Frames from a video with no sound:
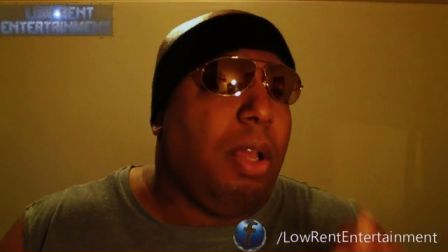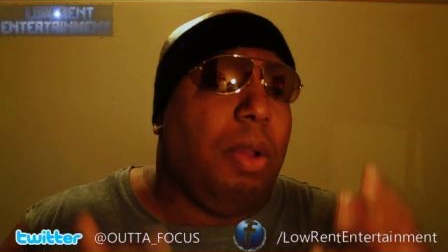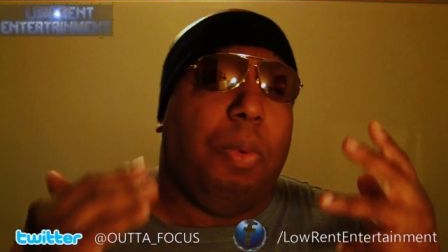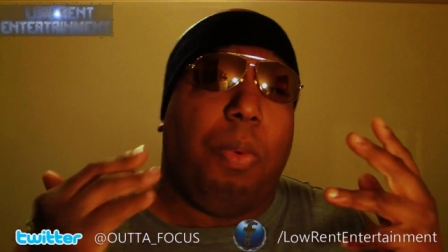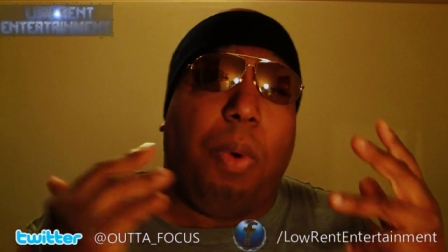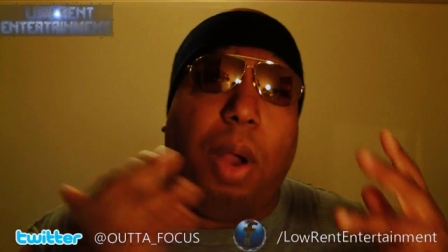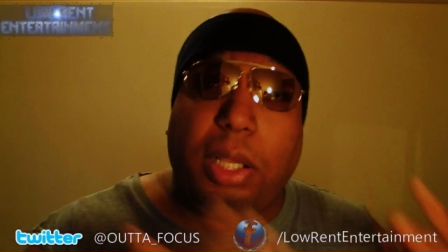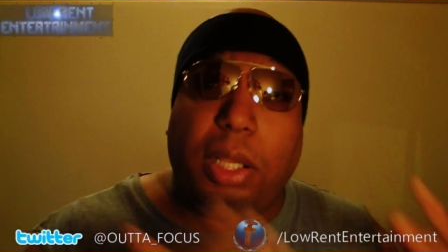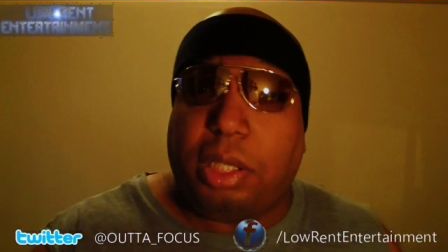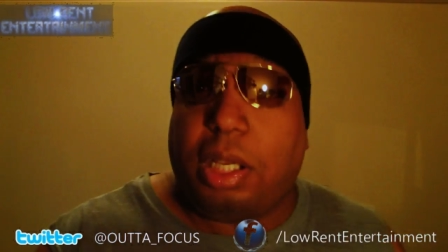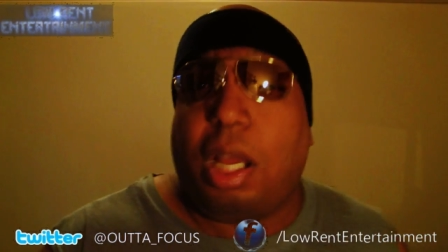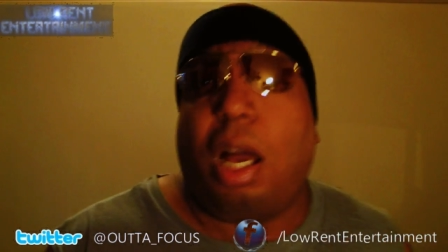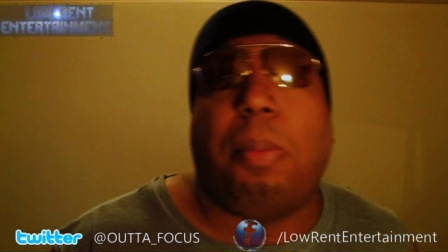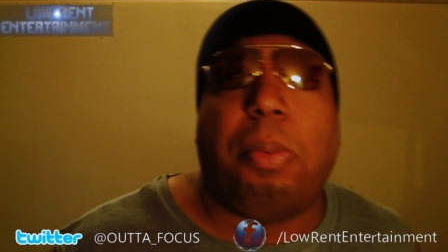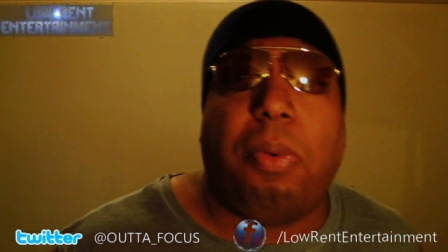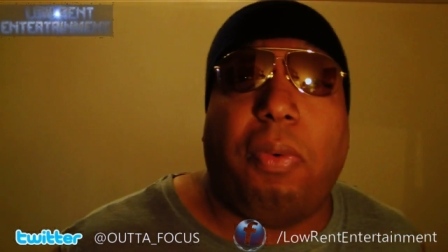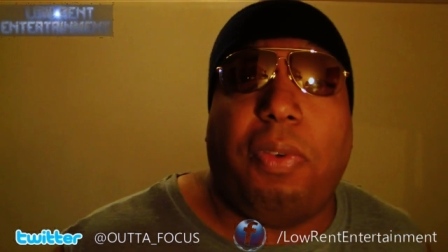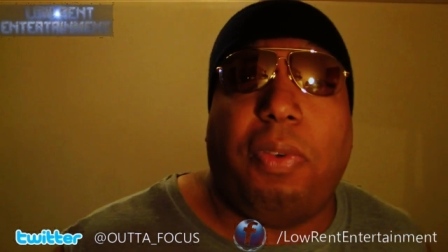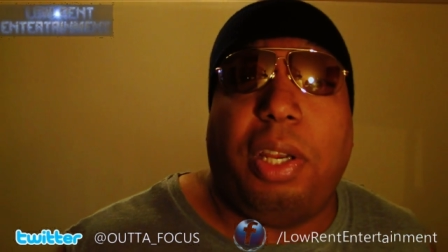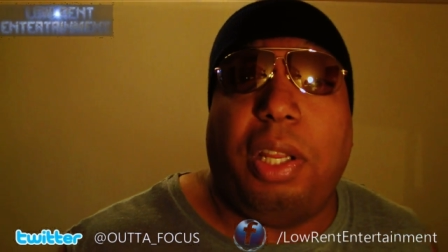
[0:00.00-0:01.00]
watch a
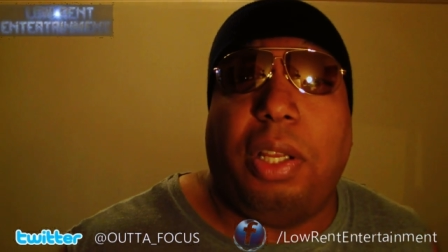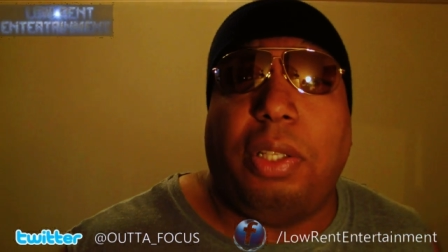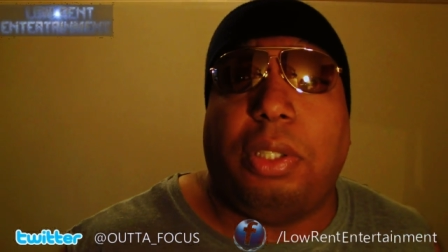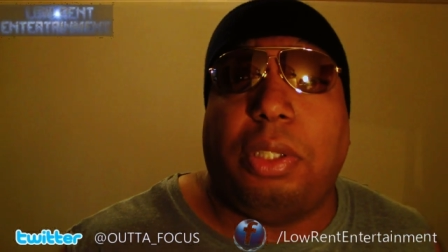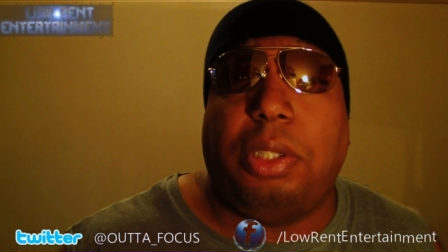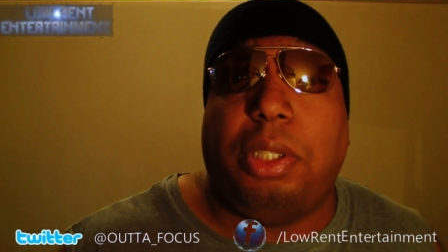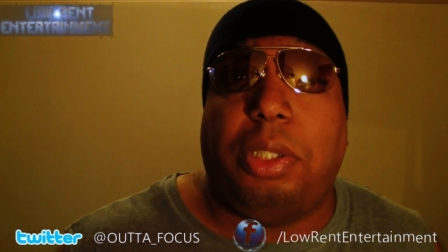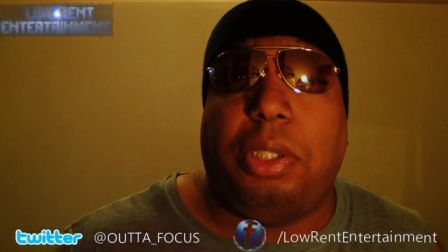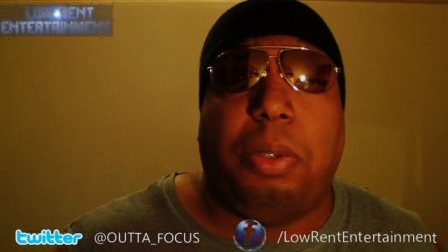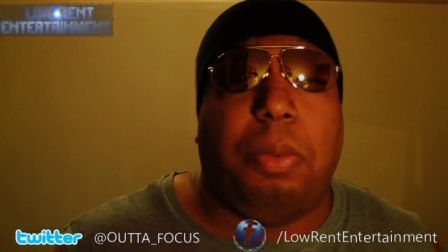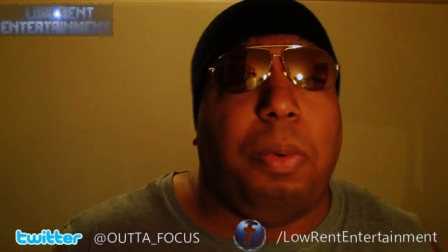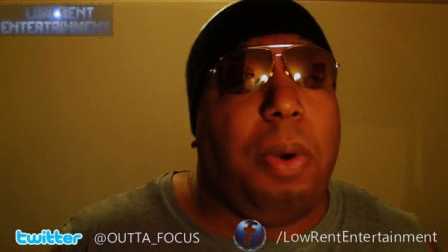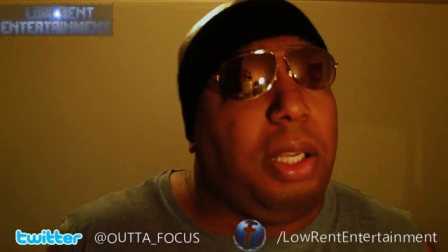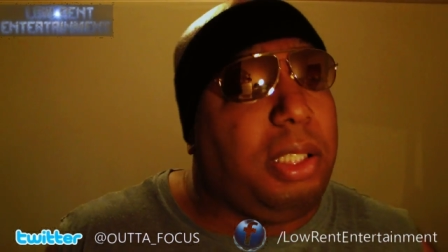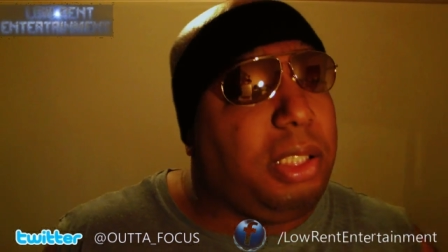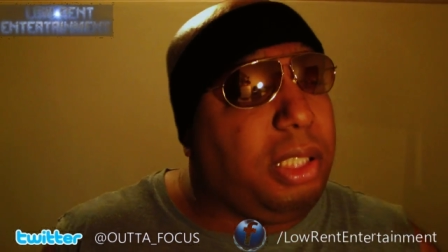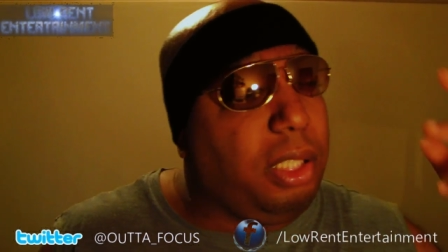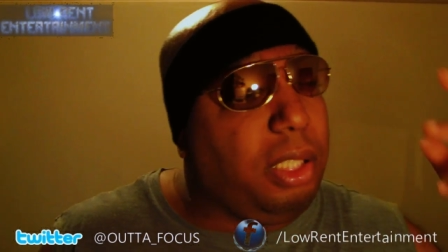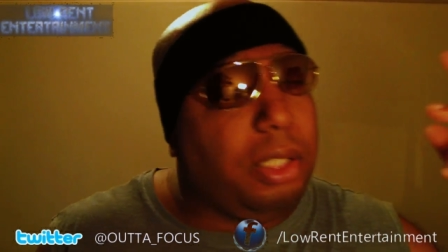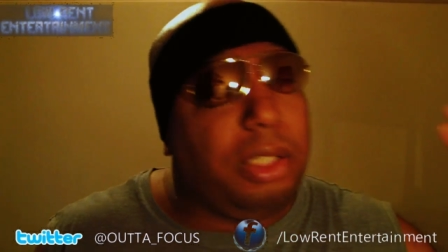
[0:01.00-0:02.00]
couple videos on YouTube,
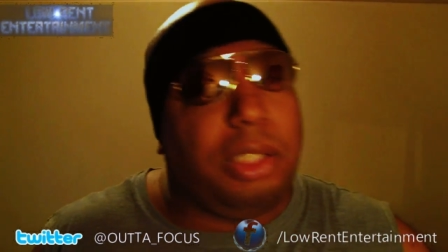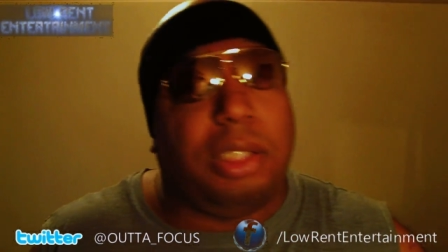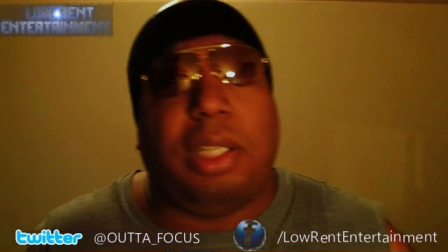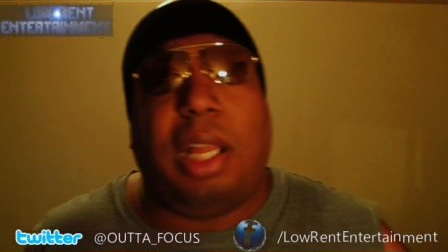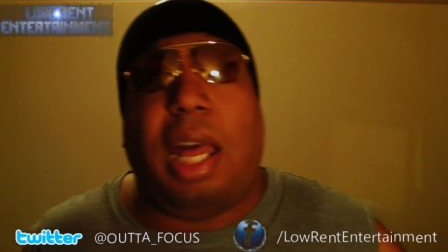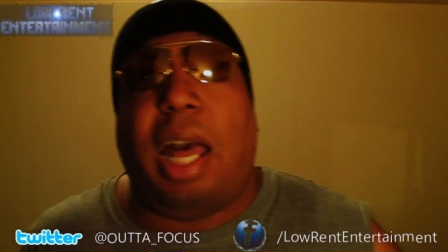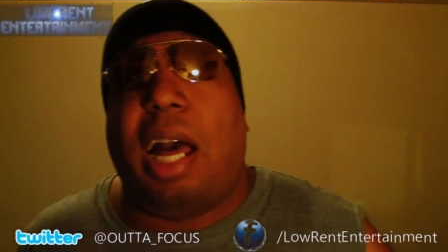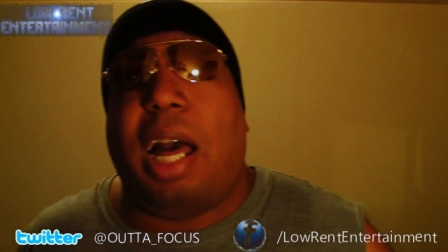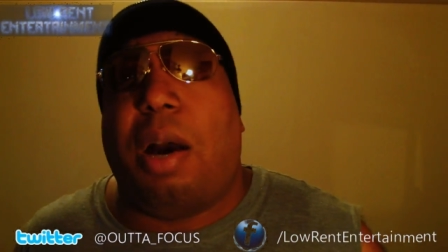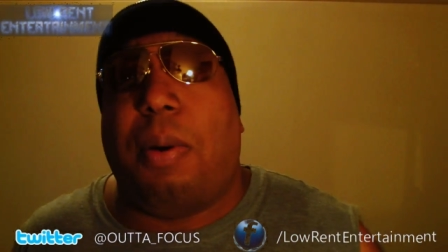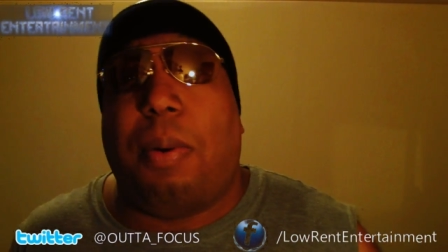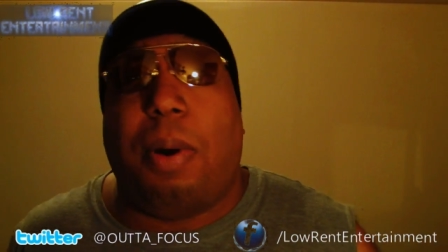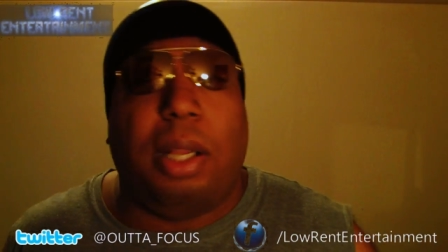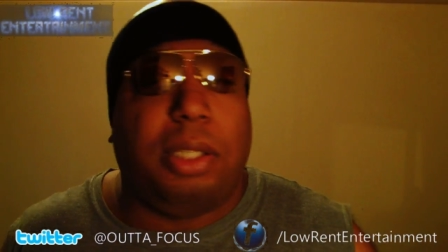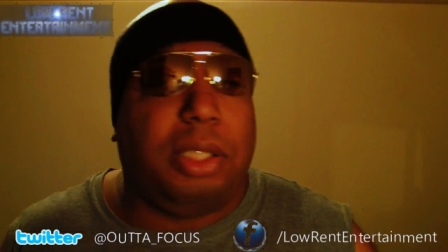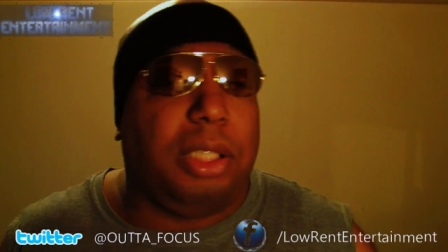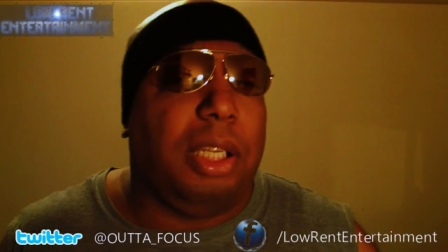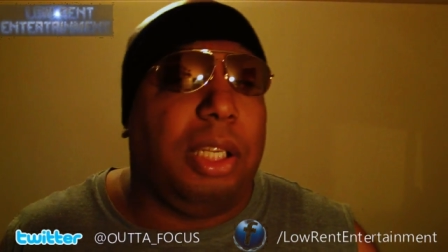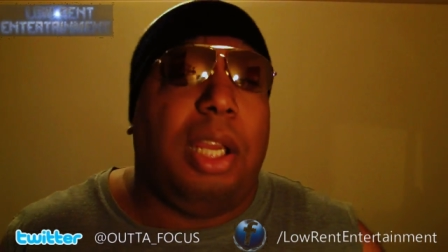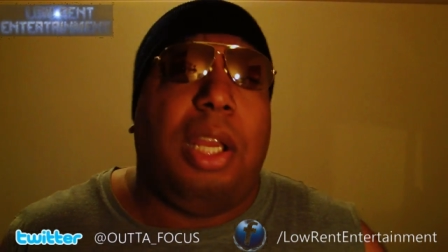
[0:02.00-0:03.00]
watch their style,
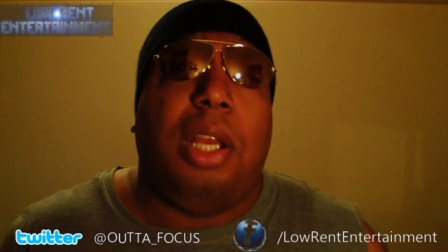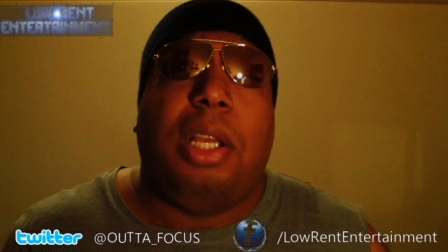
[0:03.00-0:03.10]
watch